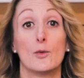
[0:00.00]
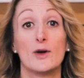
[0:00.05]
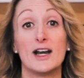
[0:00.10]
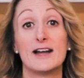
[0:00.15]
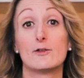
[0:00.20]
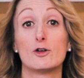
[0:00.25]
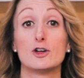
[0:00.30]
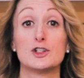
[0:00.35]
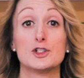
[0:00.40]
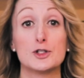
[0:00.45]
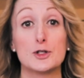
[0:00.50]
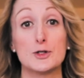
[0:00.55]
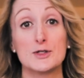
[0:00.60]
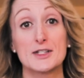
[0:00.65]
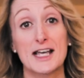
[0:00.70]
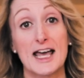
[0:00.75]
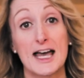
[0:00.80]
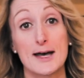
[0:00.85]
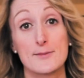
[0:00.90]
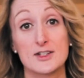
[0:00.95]
Whenever
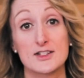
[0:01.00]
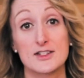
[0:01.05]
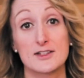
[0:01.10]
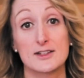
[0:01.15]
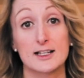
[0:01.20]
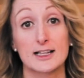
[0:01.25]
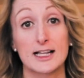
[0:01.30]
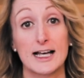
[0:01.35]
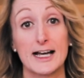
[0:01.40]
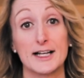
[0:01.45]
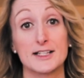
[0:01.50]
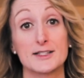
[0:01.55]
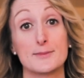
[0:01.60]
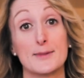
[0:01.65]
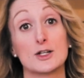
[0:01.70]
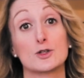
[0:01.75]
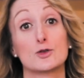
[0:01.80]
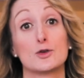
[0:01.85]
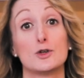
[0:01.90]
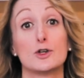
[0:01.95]
introducing hammers to the class,
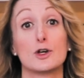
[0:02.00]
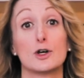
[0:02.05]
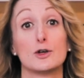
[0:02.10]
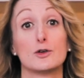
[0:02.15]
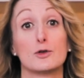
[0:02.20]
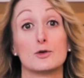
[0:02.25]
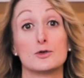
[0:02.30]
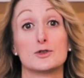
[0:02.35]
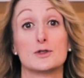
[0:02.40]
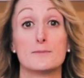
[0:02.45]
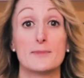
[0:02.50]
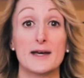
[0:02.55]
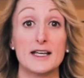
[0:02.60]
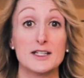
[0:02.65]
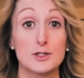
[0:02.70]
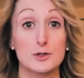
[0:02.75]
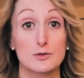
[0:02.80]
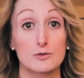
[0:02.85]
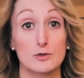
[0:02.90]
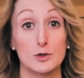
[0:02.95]
make sure you go through some
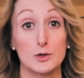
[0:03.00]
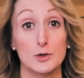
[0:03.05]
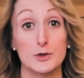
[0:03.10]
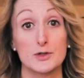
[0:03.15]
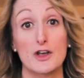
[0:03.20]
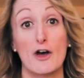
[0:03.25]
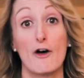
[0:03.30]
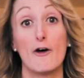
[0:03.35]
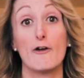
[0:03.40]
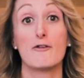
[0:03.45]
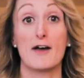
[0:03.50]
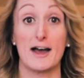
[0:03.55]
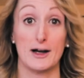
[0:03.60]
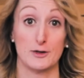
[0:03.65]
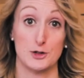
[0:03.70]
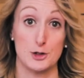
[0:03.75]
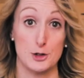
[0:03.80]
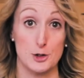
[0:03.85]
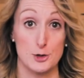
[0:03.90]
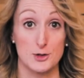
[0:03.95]
basic rules of how
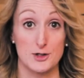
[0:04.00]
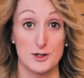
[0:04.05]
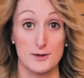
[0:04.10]
to use